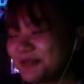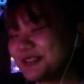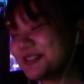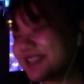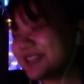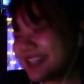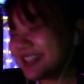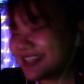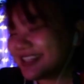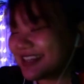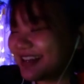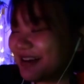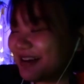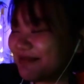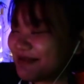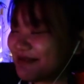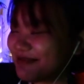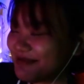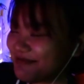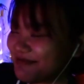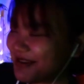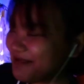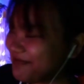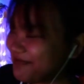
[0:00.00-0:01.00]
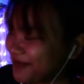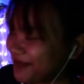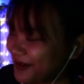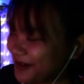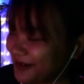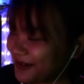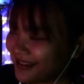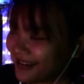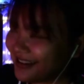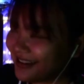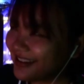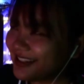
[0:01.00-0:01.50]
you like to come on my boat?
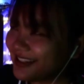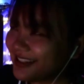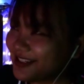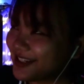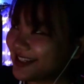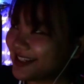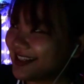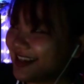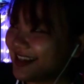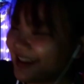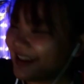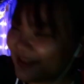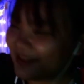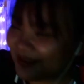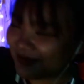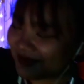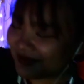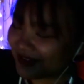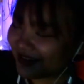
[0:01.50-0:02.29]
And I just take them to